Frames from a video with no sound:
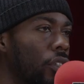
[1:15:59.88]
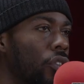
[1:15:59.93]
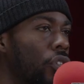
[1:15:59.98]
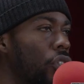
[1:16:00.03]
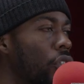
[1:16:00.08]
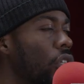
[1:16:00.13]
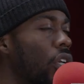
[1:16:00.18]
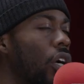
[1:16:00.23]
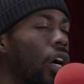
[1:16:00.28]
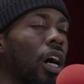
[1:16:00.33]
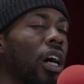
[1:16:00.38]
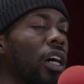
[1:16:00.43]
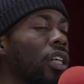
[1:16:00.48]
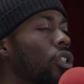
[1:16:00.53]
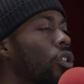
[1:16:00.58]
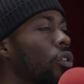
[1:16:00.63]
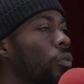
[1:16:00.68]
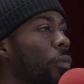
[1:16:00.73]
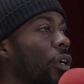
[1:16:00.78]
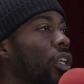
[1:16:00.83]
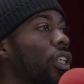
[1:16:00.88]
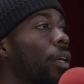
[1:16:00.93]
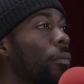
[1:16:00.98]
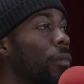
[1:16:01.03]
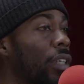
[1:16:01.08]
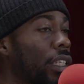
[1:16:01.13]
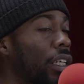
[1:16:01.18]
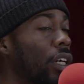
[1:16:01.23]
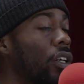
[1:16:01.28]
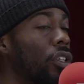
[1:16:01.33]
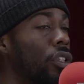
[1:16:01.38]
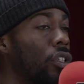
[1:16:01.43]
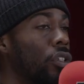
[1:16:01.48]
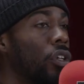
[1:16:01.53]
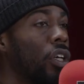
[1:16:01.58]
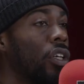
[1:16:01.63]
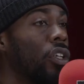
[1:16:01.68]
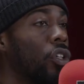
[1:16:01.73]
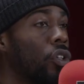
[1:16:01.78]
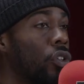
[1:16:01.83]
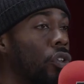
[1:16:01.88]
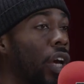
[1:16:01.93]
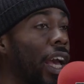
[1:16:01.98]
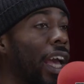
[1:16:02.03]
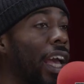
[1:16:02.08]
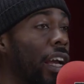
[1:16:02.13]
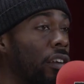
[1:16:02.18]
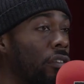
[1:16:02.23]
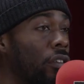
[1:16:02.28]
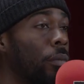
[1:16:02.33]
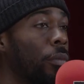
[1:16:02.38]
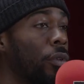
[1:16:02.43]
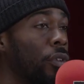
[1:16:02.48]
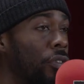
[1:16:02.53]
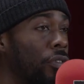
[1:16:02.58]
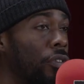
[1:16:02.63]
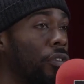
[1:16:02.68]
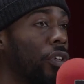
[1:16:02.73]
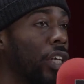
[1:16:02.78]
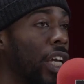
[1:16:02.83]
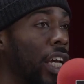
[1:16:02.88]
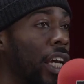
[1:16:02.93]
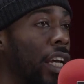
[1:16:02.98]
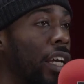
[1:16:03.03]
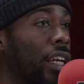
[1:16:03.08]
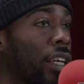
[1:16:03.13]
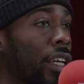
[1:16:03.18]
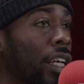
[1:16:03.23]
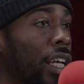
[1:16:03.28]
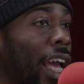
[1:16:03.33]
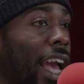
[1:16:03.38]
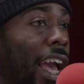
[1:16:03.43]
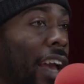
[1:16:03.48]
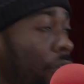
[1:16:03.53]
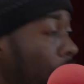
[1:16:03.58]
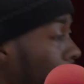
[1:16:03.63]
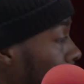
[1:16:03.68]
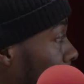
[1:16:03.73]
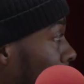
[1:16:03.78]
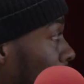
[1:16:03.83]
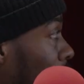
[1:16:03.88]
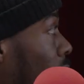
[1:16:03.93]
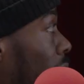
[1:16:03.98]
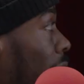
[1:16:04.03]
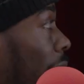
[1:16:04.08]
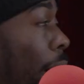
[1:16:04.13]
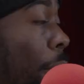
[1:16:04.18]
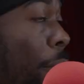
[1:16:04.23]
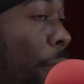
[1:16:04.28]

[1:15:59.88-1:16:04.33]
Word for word: should not, nah, but let me tell you, you hair removal, yeah, everything like